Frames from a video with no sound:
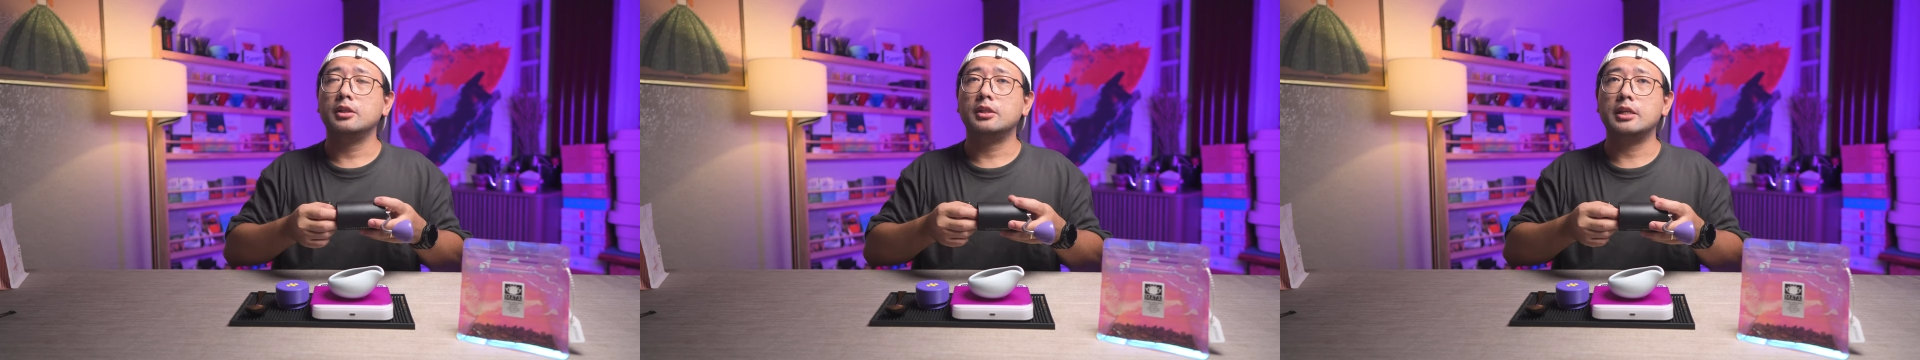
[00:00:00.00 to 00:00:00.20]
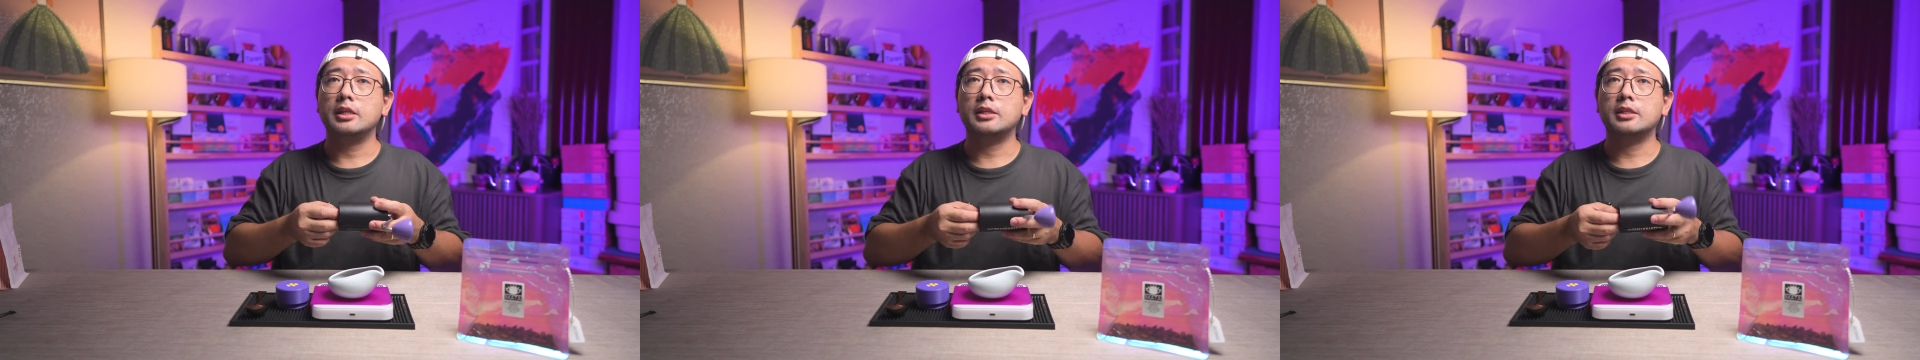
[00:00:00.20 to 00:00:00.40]

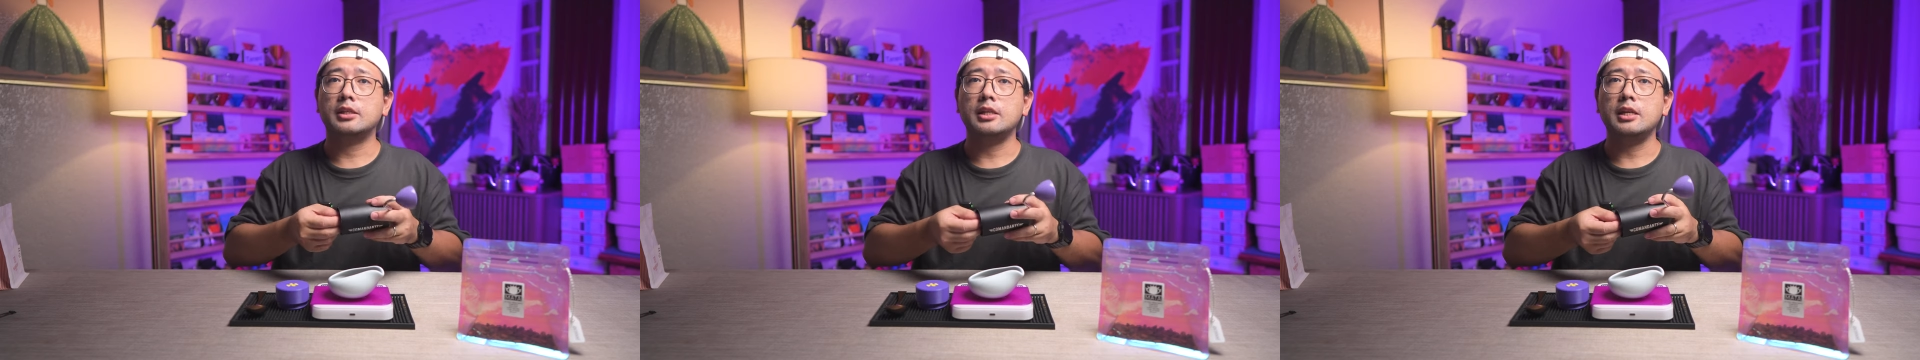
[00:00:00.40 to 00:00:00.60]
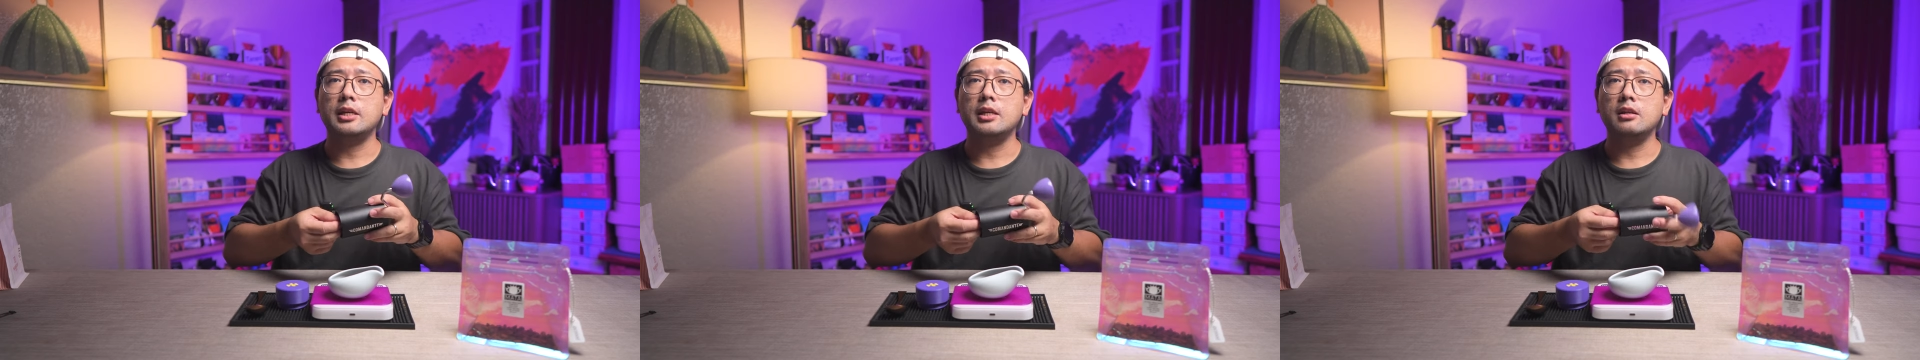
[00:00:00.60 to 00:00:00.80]

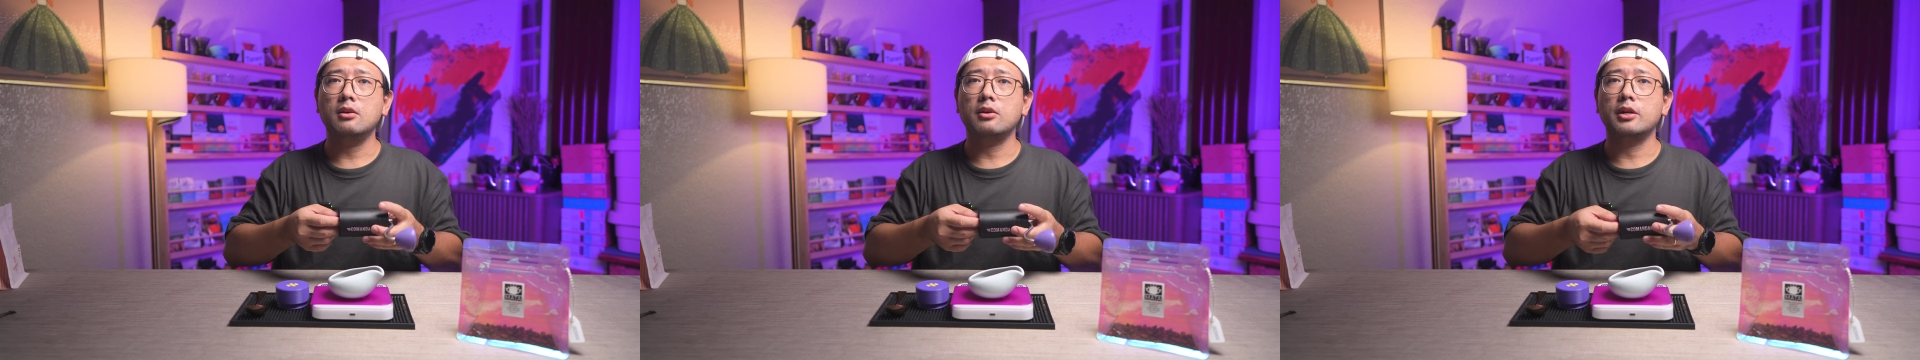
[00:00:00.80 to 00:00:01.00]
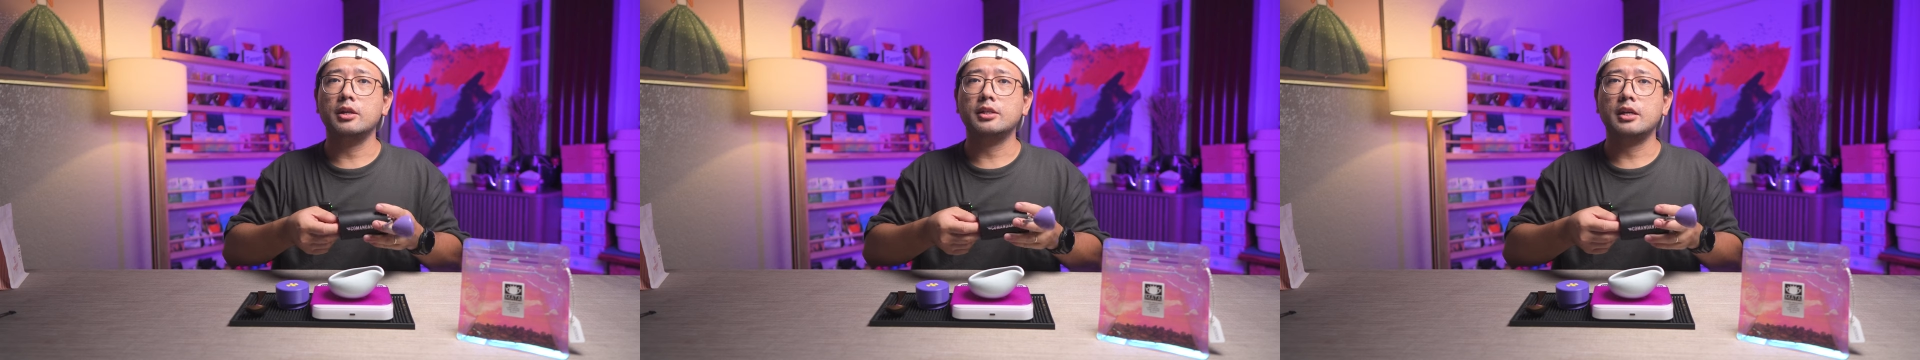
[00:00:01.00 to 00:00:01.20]
16
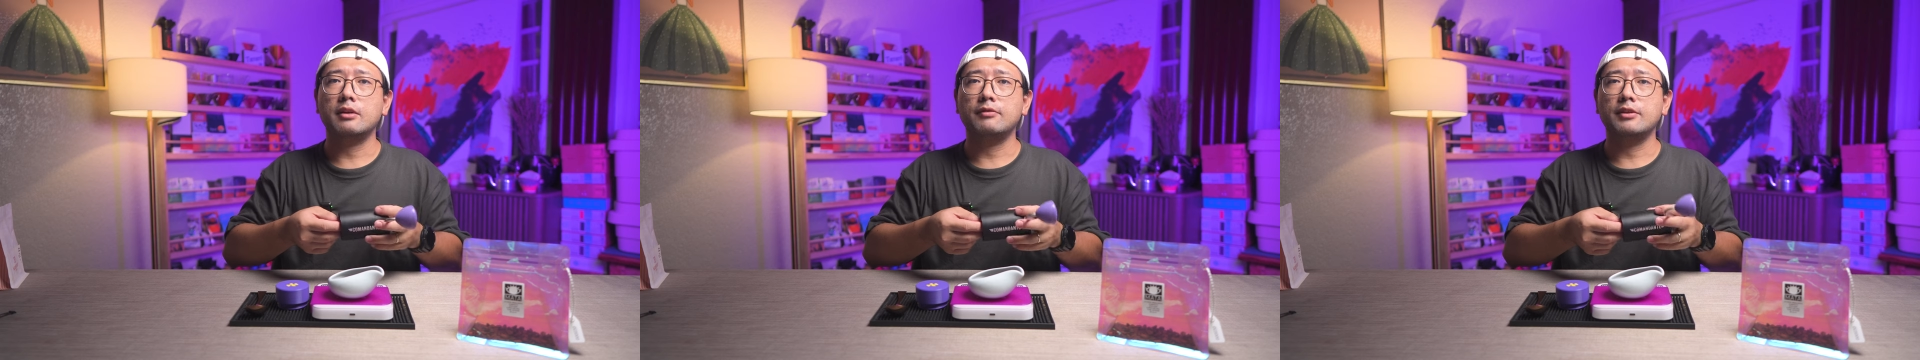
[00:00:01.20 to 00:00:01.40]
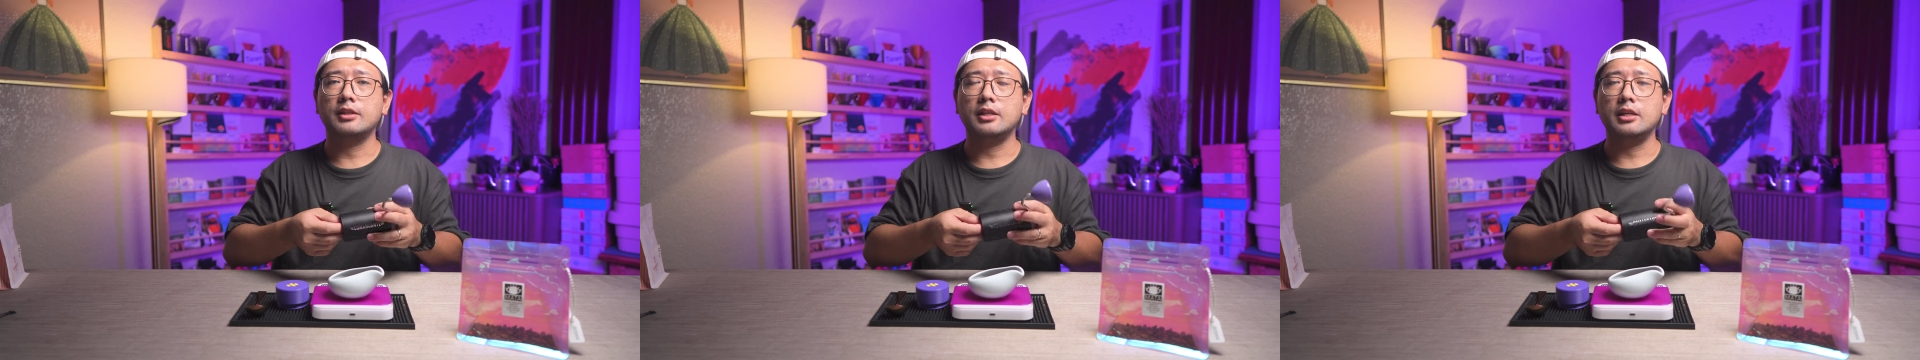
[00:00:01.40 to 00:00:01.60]
or
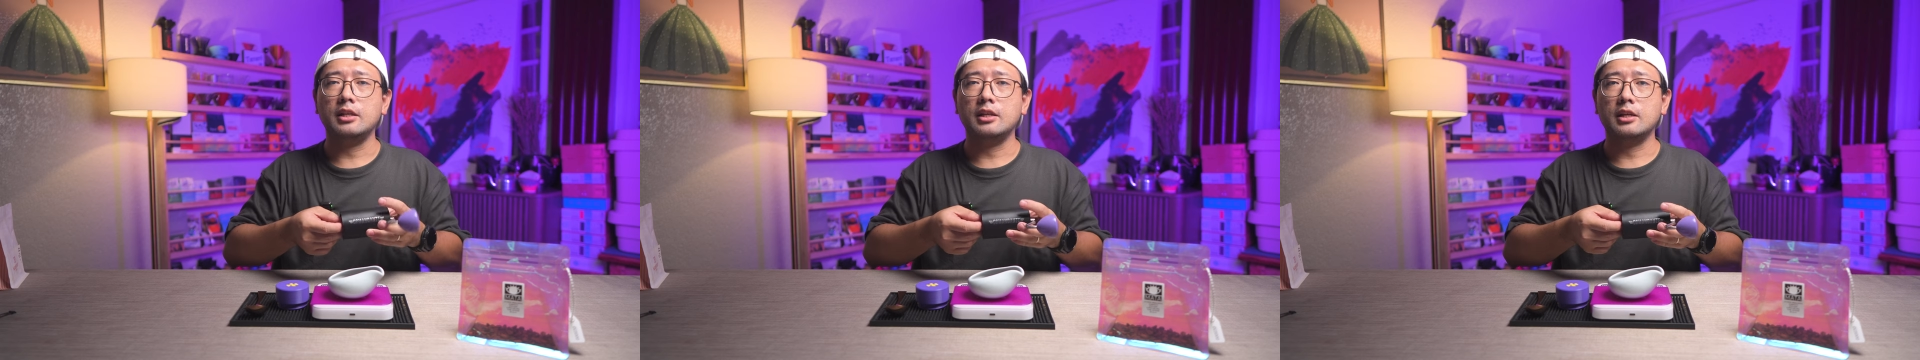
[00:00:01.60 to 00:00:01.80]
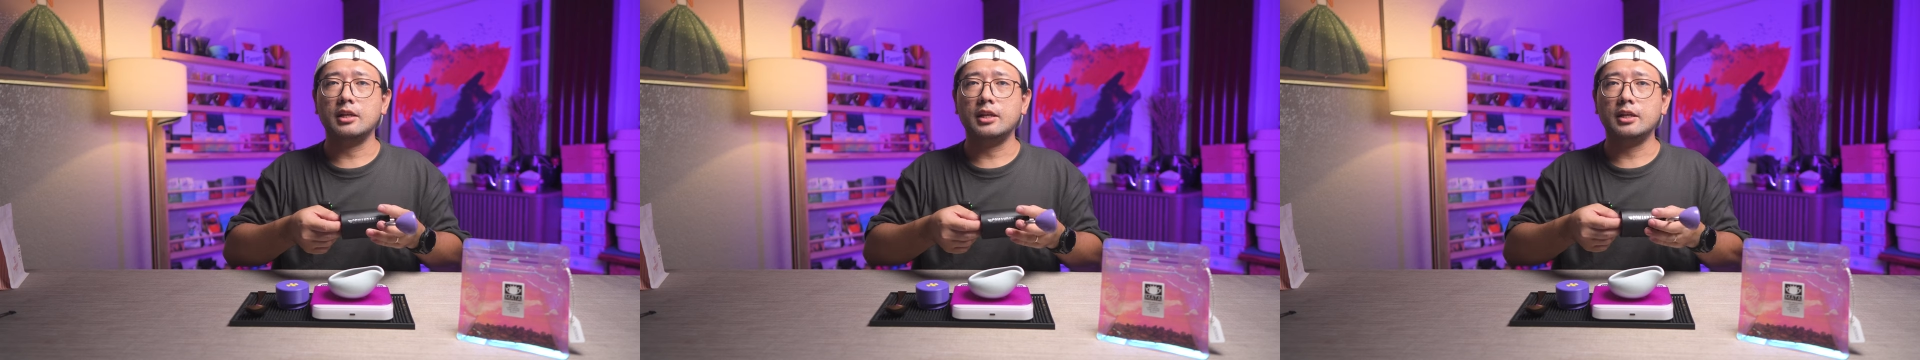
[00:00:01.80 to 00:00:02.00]
17
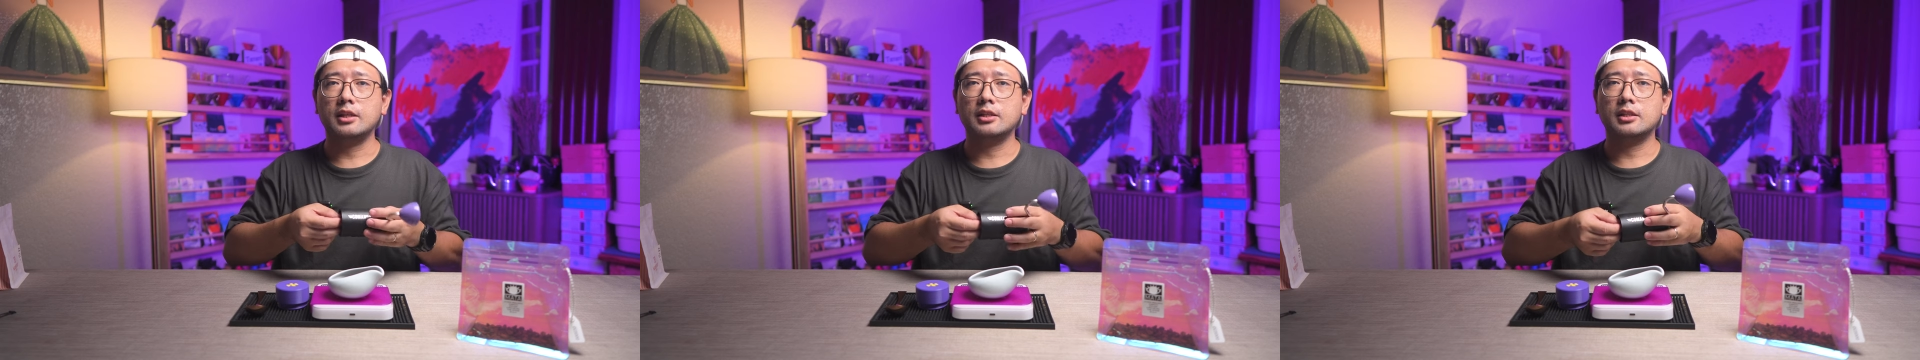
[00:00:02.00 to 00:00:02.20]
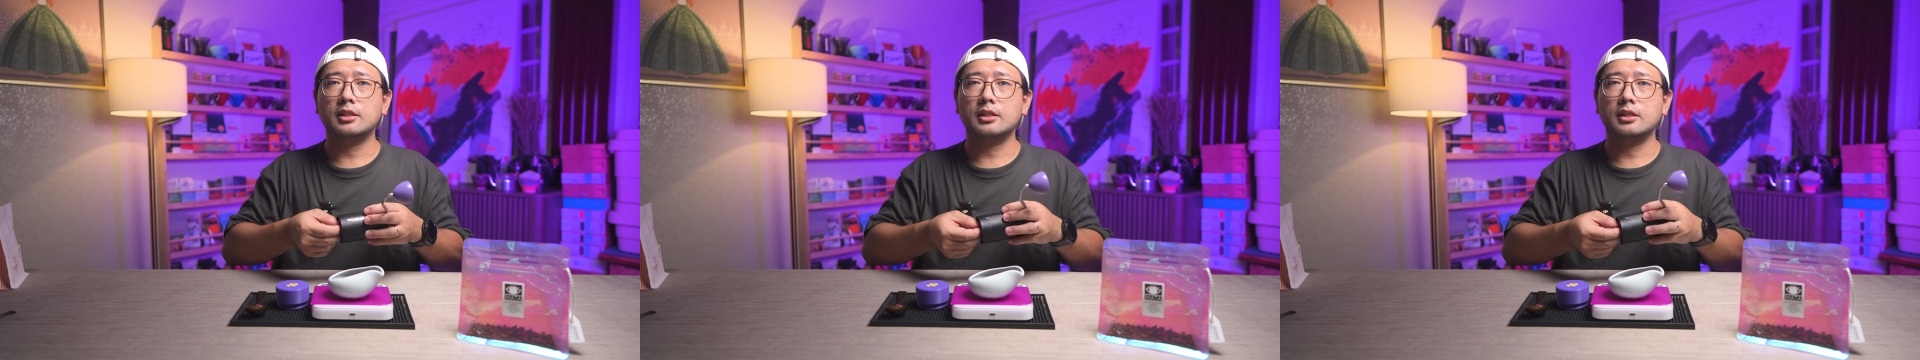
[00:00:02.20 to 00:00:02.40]

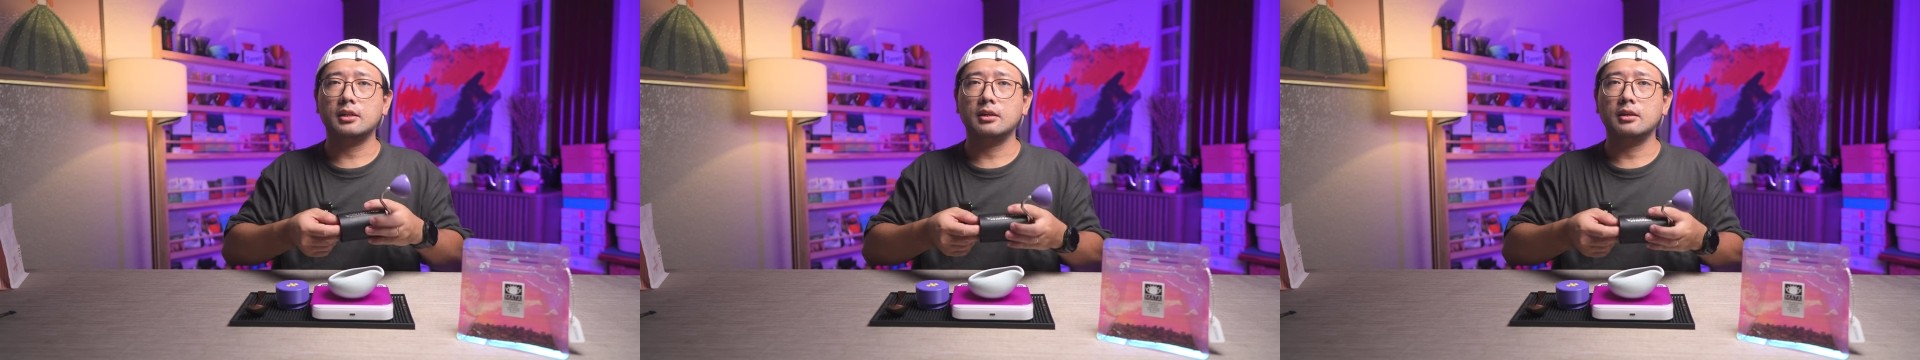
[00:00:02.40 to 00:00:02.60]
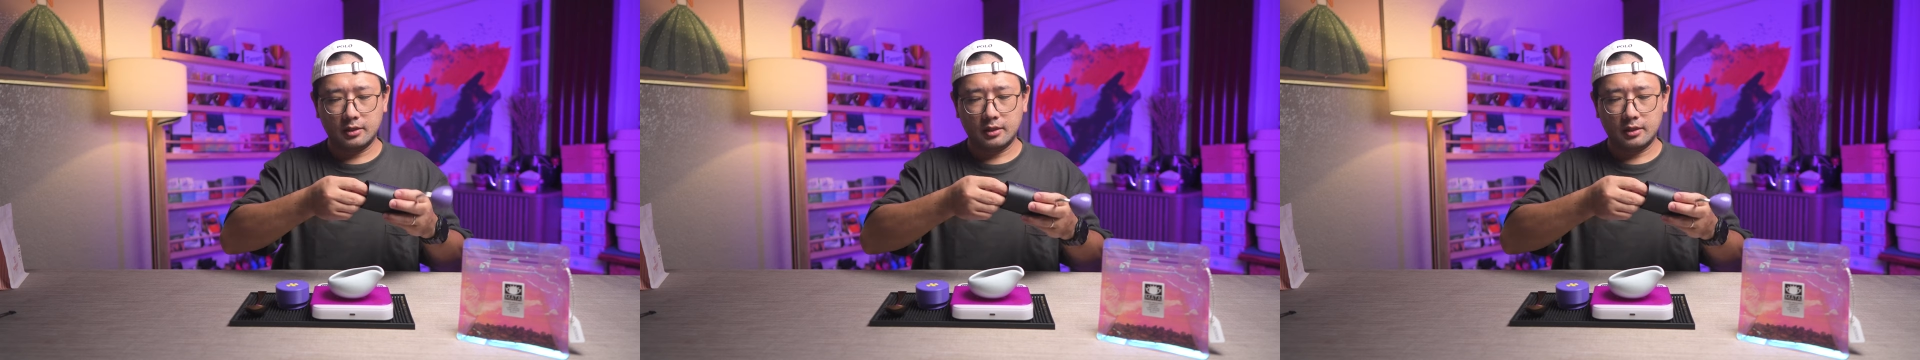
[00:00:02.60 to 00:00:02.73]
clicks.